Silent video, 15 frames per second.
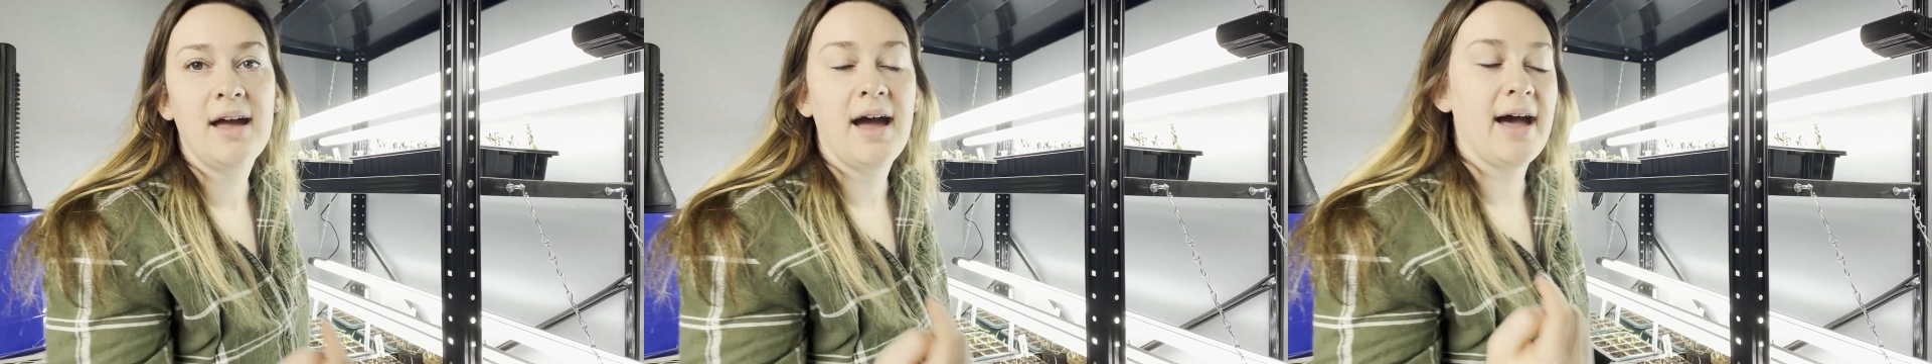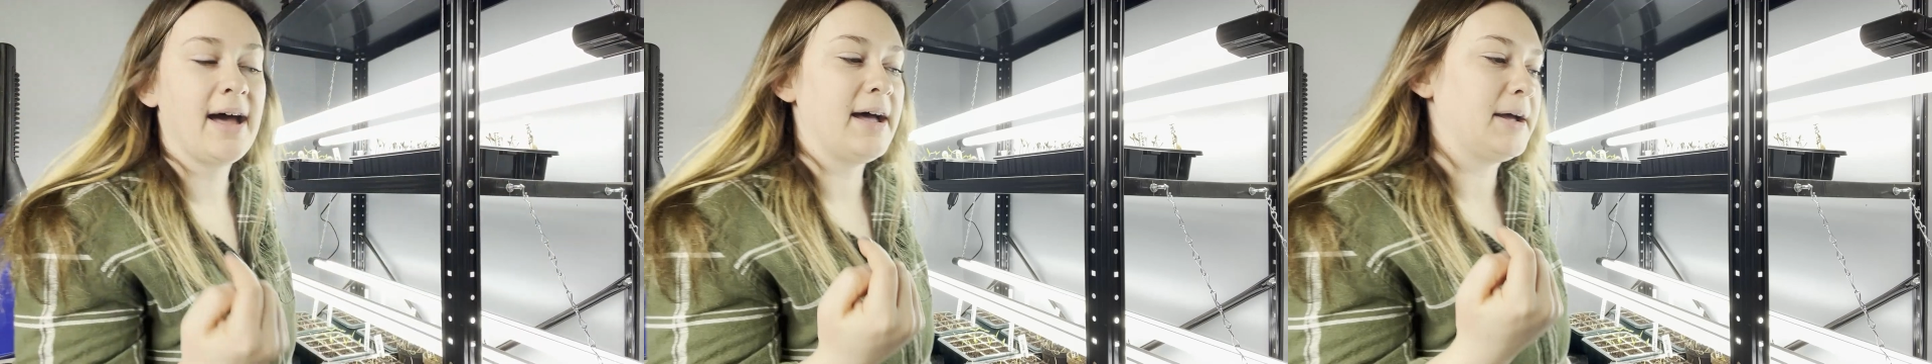
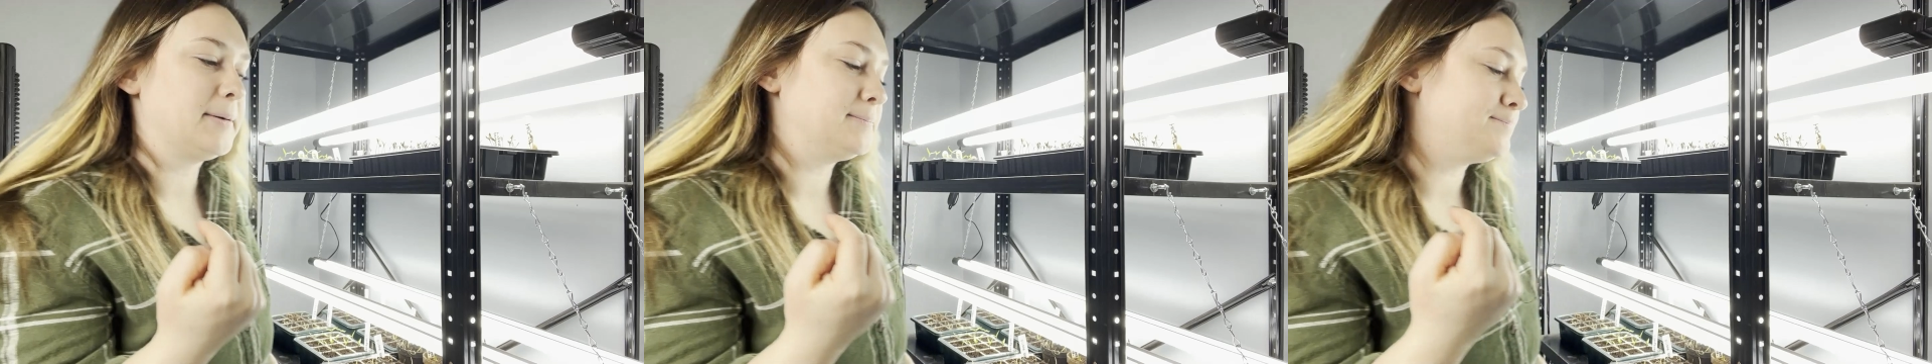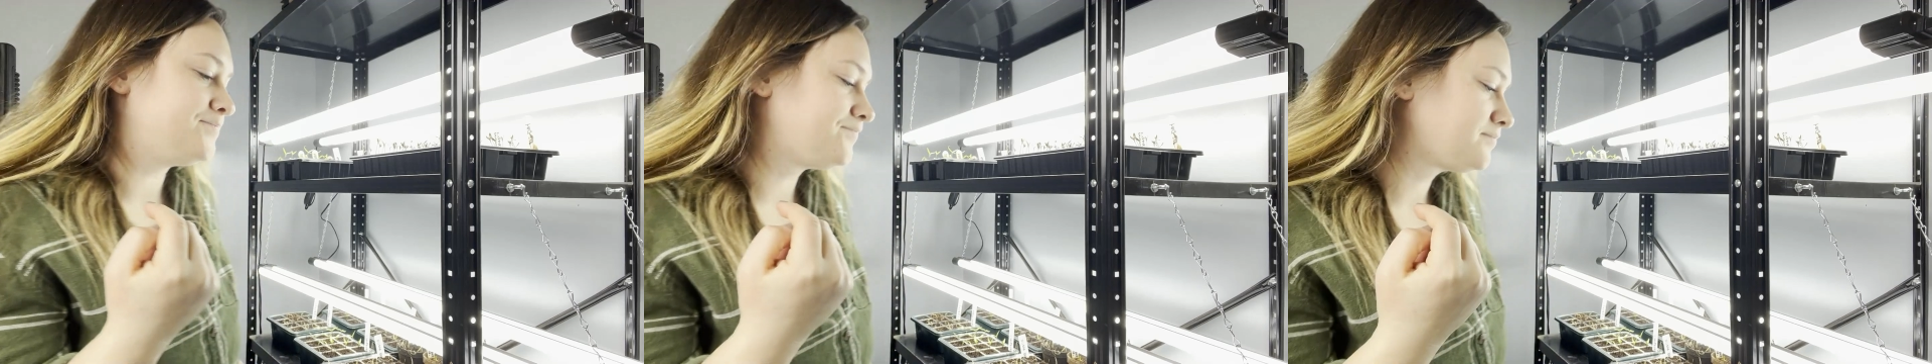
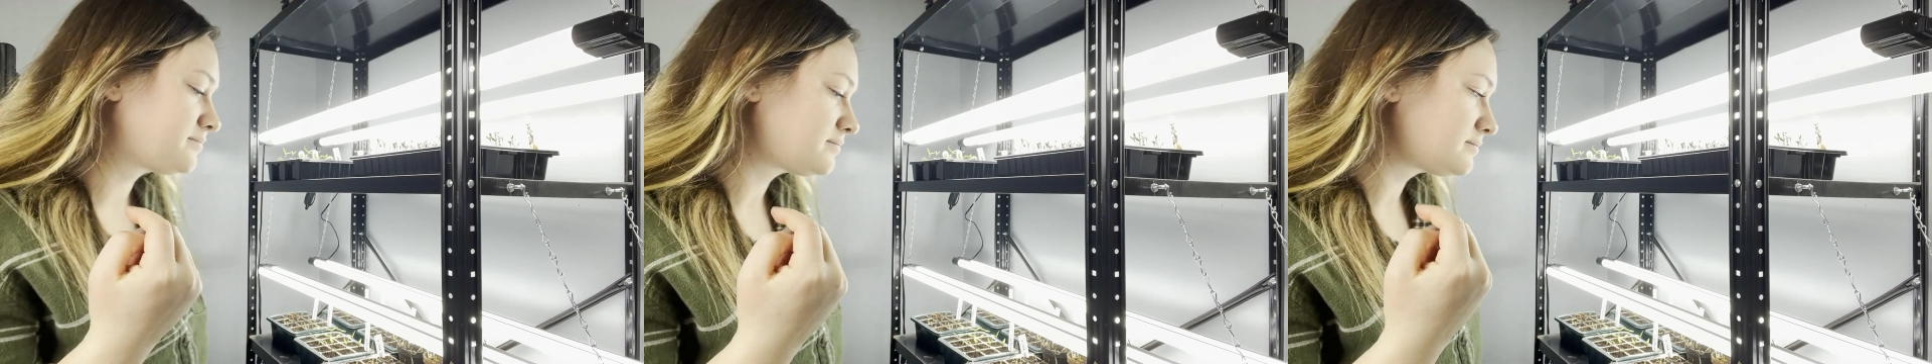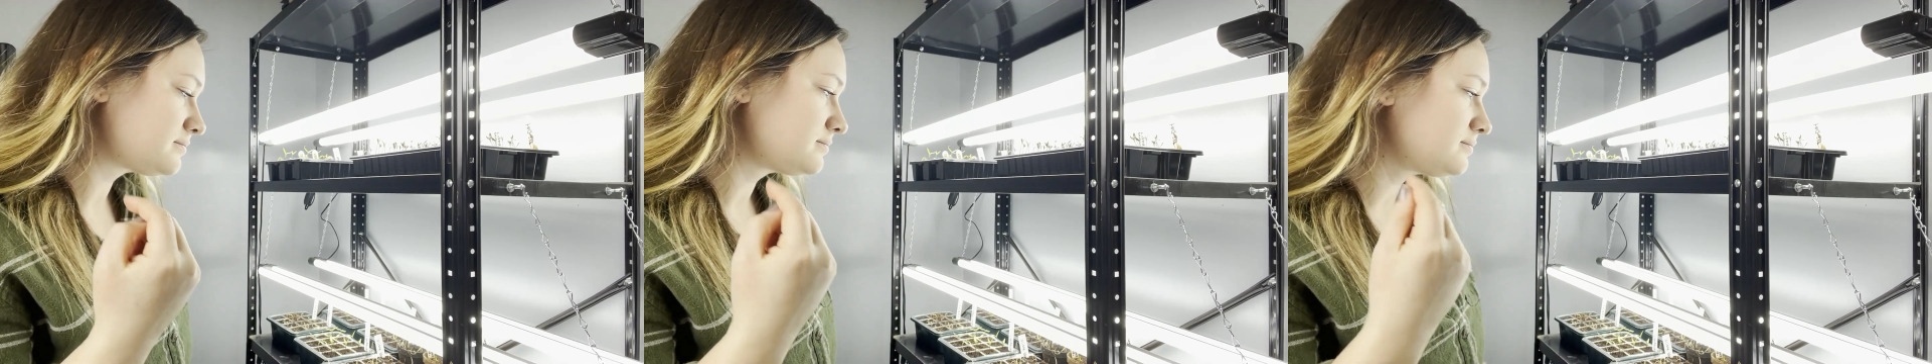
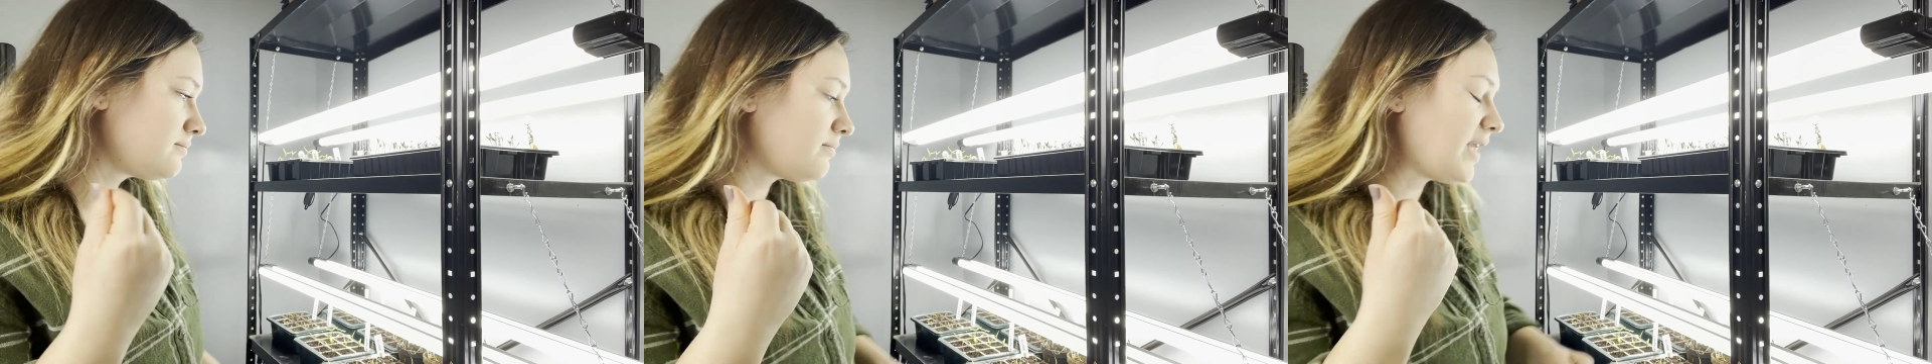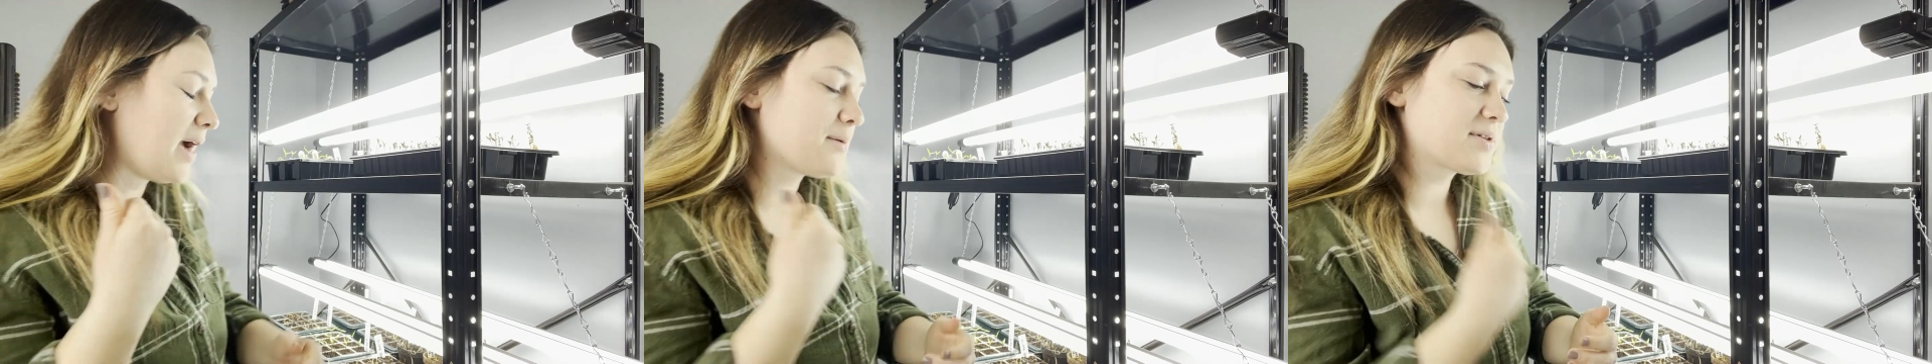
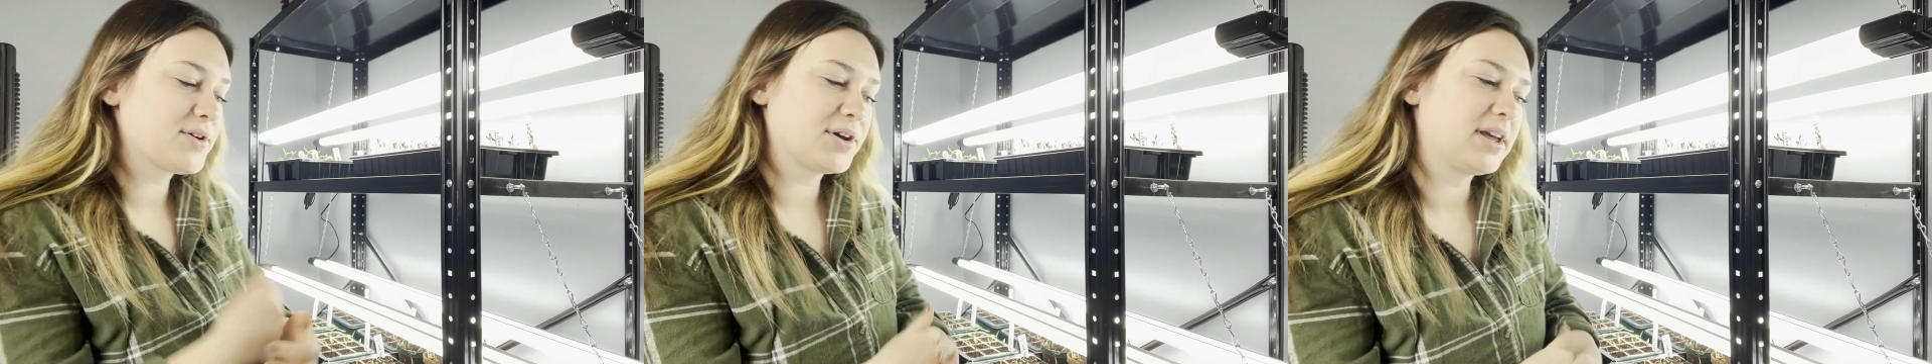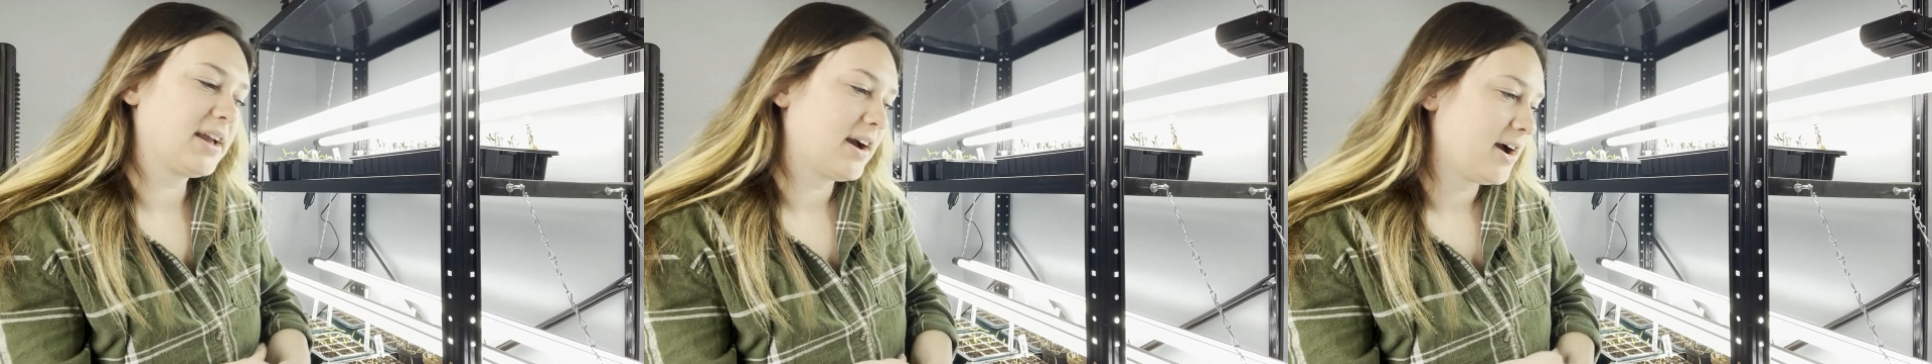I was looking